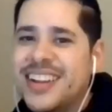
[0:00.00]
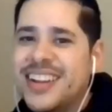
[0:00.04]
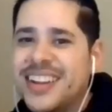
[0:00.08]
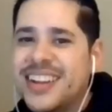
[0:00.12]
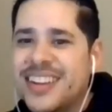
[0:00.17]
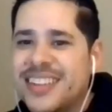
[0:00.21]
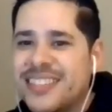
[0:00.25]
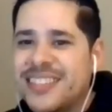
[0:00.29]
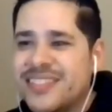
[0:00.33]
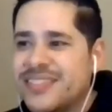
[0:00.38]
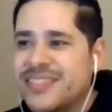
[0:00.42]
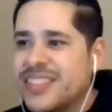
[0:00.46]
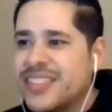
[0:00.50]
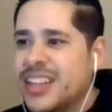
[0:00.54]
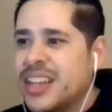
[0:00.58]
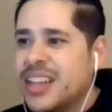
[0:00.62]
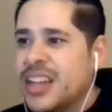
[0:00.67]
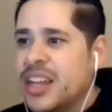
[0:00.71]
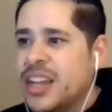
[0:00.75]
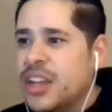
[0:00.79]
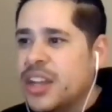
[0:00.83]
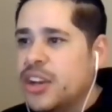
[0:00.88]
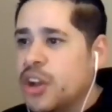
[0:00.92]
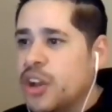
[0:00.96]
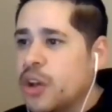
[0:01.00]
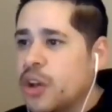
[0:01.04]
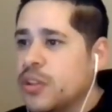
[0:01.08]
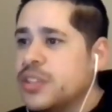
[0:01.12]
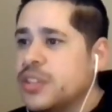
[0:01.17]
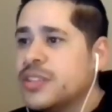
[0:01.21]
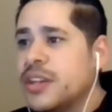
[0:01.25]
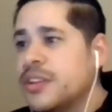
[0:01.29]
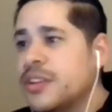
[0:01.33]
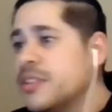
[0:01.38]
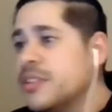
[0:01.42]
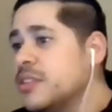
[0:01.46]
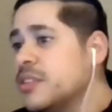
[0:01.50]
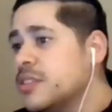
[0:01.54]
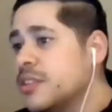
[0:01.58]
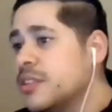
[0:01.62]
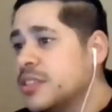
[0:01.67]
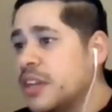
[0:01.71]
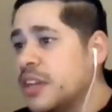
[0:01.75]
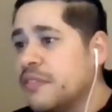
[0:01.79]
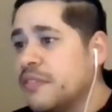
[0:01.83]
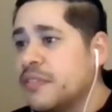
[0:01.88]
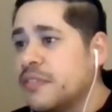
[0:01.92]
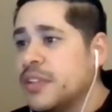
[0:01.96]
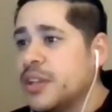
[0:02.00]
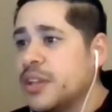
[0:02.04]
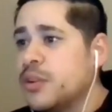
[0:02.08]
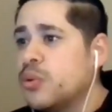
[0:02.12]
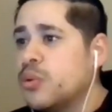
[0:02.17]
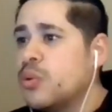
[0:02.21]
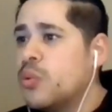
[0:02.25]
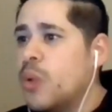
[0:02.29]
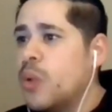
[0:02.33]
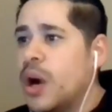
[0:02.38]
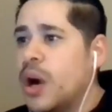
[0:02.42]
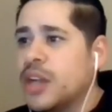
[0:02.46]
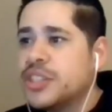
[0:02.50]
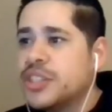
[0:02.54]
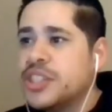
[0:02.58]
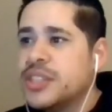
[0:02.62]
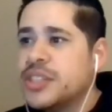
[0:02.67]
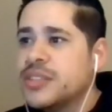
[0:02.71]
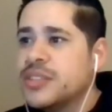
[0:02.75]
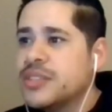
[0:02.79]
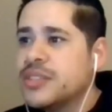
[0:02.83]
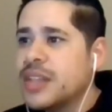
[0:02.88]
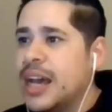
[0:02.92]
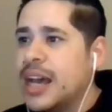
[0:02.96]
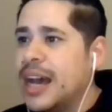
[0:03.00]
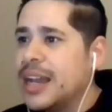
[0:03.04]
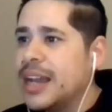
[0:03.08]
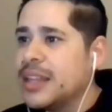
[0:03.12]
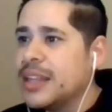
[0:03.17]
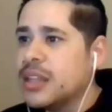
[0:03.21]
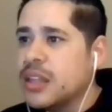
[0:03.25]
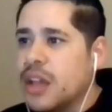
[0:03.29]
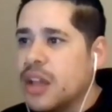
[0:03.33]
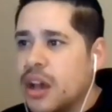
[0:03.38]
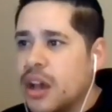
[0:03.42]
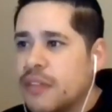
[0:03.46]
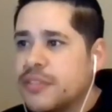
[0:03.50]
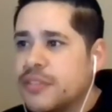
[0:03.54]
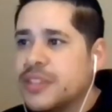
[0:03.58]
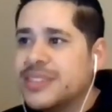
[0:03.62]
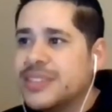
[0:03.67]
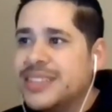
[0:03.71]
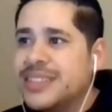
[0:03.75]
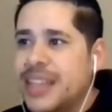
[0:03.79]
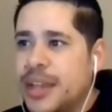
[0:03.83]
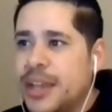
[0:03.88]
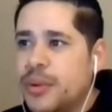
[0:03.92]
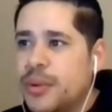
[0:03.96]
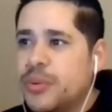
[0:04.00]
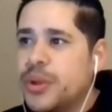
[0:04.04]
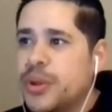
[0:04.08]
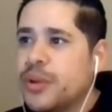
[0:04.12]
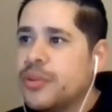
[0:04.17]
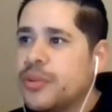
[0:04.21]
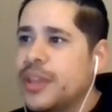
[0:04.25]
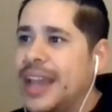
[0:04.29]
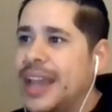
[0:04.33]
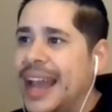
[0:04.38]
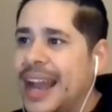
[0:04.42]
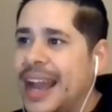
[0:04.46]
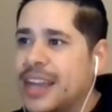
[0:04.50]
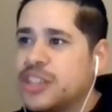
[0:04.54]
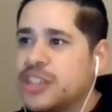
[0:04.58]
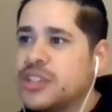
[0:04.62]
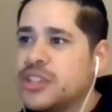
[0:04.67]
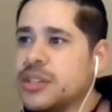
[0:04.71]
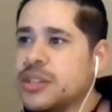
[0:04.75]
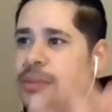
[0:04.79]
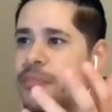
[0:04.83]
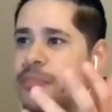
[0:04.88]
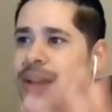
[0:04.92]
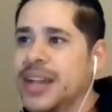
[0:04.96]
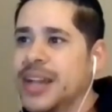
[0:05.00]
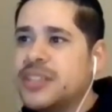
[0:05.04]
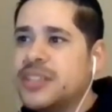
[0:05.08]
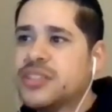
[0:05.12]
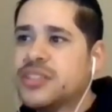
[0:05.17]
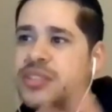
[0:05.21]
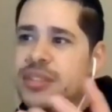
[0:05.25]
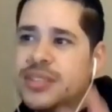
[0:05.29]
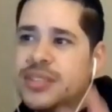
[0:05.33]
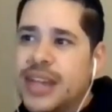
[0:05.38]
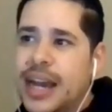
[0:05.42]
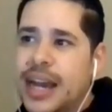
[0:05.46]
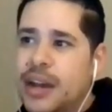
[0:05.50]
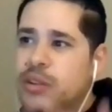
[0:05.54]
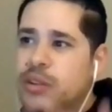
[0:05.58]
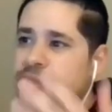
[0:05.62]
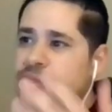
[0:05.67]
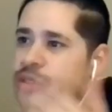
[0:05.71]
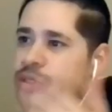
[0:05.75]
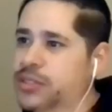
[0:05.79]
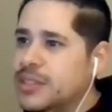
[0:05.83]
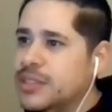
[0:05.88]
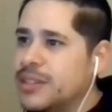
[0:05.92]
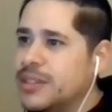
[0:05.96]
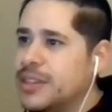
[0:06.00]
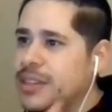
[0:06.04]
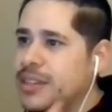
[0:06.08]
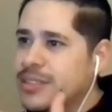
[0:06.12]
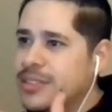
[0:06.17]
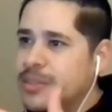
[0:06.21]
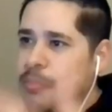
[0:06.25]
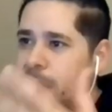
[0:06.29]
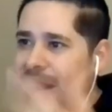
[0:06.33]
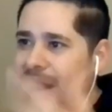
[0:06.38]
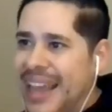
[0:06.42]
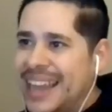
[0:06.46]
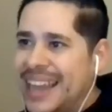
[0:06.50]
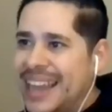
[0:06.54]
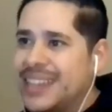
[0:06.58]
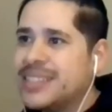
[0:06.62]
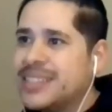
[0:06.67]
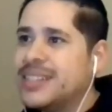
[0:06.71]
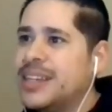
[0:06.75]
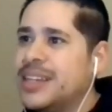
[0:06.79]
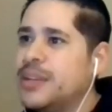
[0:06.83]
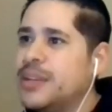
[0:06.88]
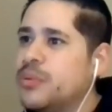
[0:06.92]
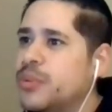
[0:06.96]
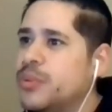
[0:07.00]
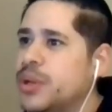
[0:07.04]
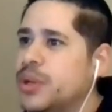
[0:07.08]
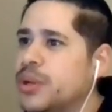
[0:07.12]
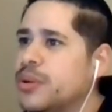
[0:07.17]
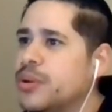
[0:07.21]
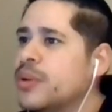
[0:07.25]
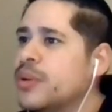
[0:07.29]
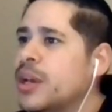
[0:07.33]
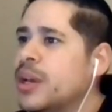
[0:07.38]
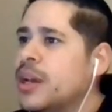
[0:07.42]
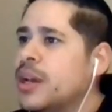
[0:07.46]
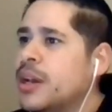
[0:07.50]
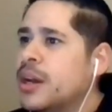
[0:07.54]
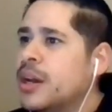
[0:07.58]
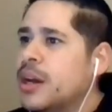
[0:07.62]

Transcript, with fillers: watch. No, these are definitely cool watches. I love the date wheel. They actually match the dials as a black date wheel.